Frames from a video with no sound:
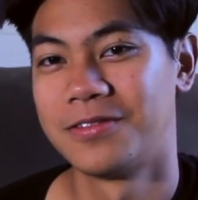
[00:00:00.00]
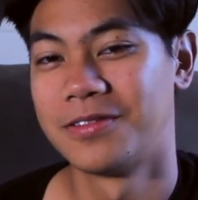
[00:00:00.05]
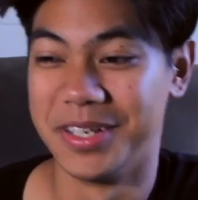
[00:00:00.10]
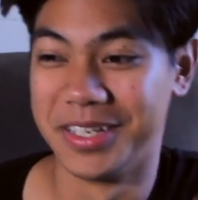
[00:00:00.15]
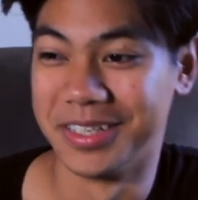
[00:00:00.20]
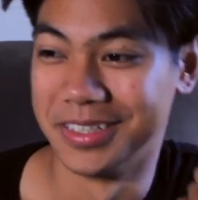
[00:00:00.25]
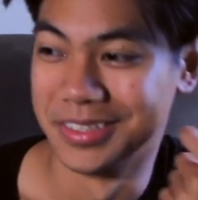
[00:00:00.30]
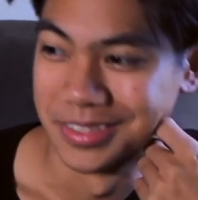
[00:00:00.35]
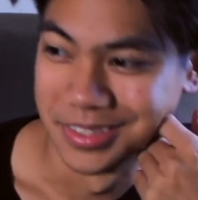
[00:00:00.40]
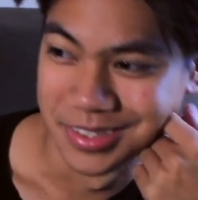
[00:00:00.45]

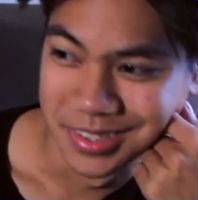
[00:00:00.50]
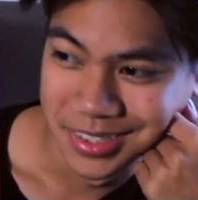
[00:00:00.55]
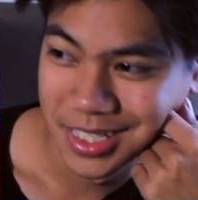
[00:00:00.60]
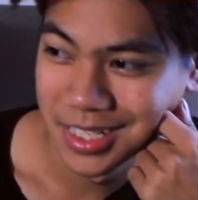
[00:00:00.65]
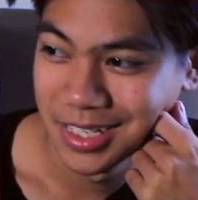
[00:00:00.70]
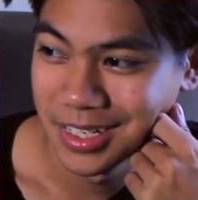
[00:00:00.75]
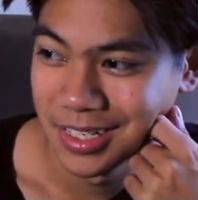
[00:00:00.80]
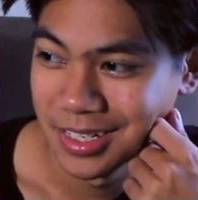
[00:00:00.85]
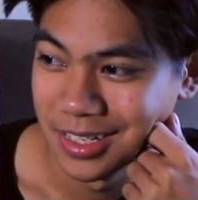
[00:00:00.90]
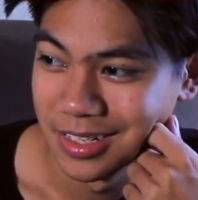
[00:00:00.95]
because
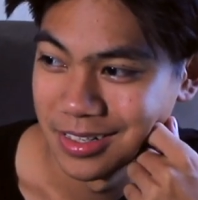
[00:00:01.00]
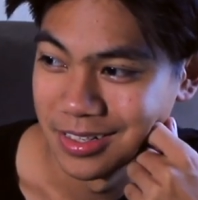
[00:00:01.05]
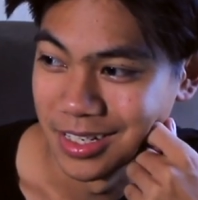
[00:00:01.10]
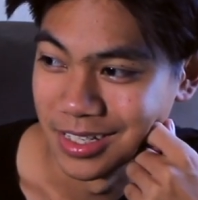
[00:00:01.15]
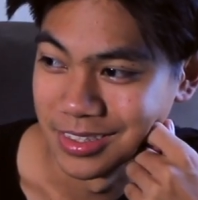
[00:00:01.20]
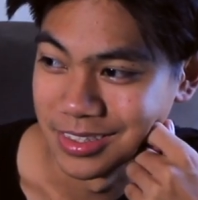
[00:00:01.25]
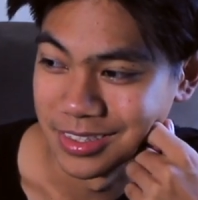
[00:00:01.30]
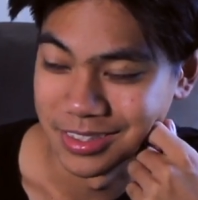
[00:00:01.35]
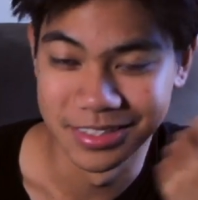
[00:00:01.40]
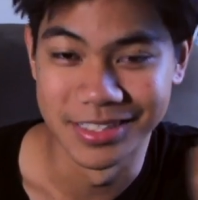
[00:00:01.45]

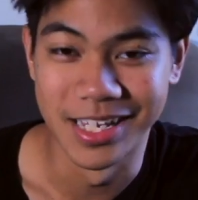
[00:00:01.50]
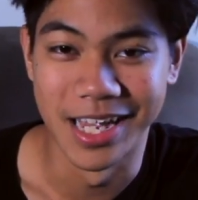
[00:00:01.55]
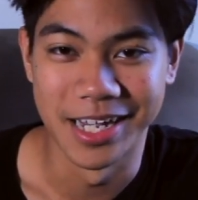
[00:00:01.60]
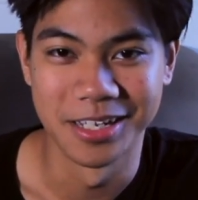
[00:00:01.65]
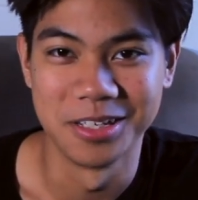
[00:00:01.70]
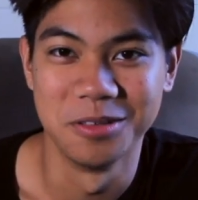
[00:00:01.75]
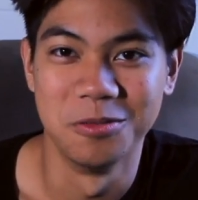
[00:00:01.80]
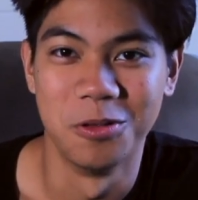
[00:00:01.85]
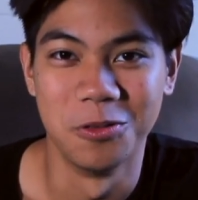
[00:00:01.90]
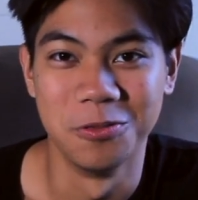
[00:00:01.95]
that's
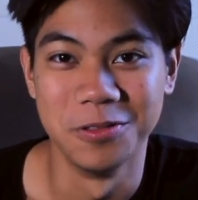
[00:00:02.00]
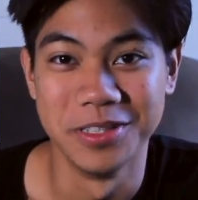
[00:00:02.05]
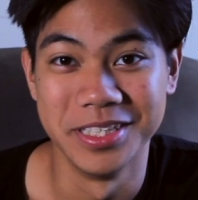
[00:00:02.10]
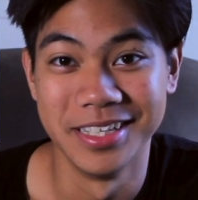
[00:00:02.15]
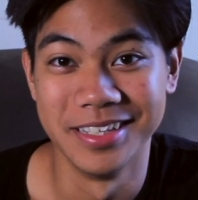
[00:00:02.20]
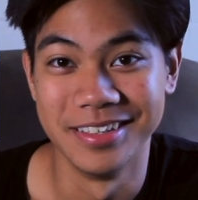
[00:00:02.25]
exactly what we